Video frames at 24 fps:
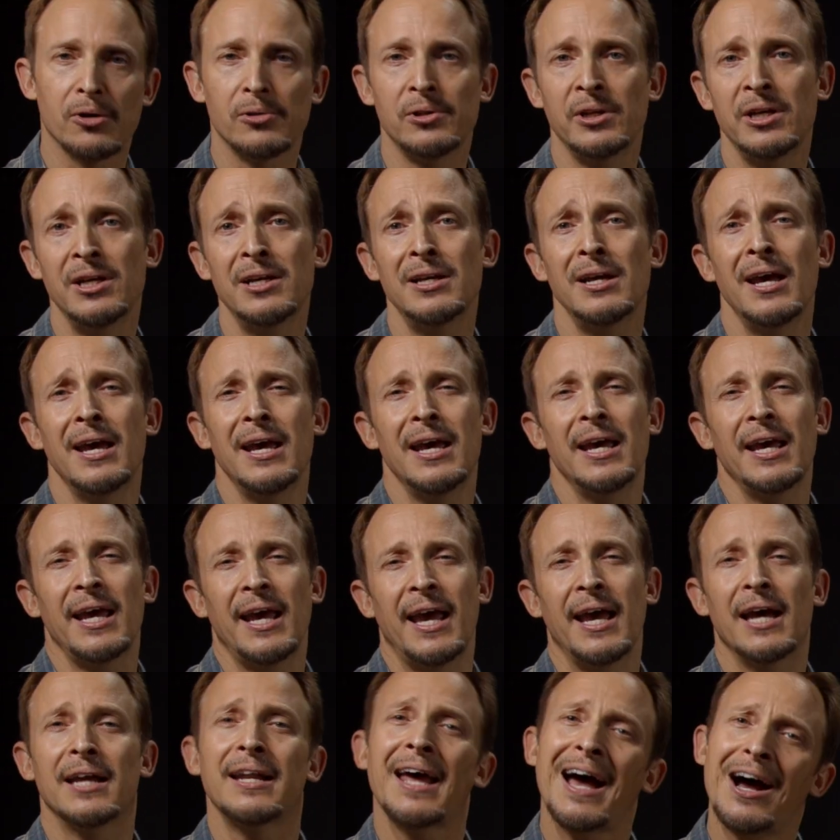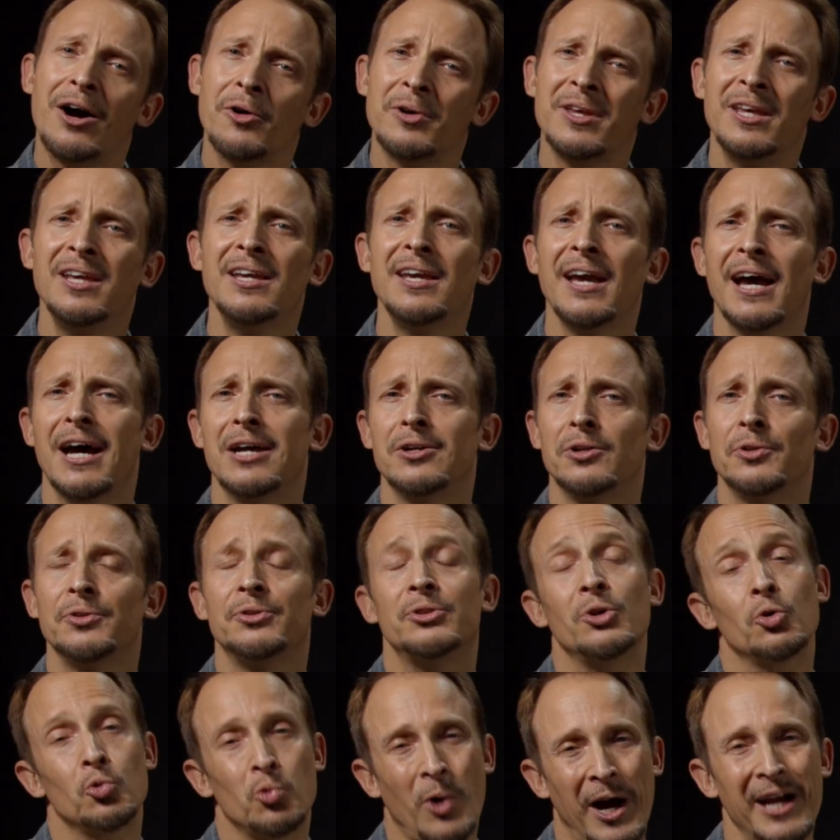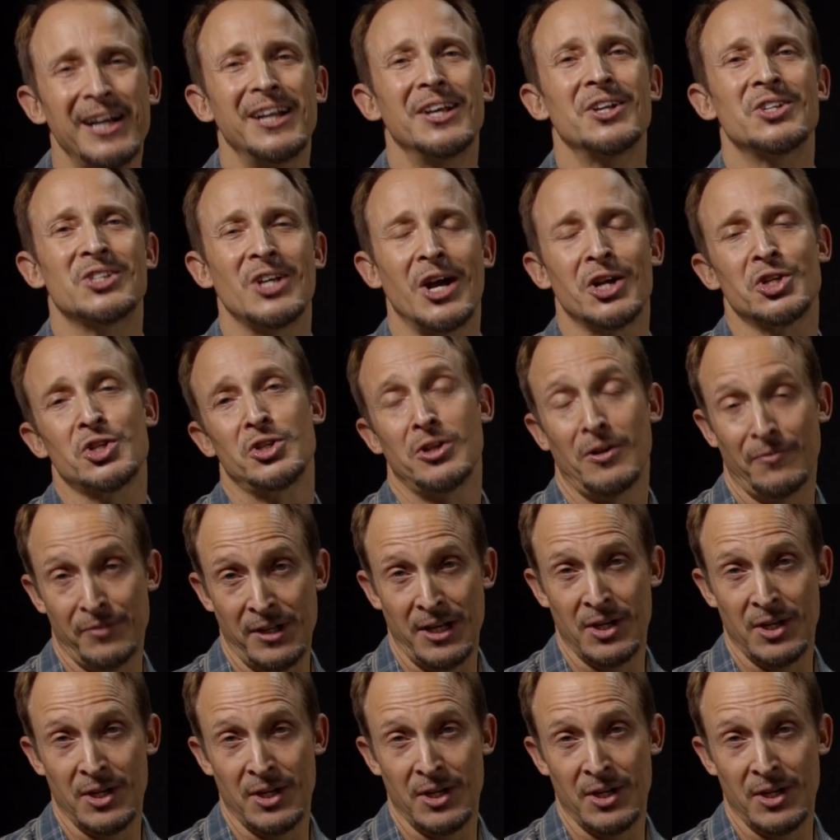Lee and how he handled the writing section of the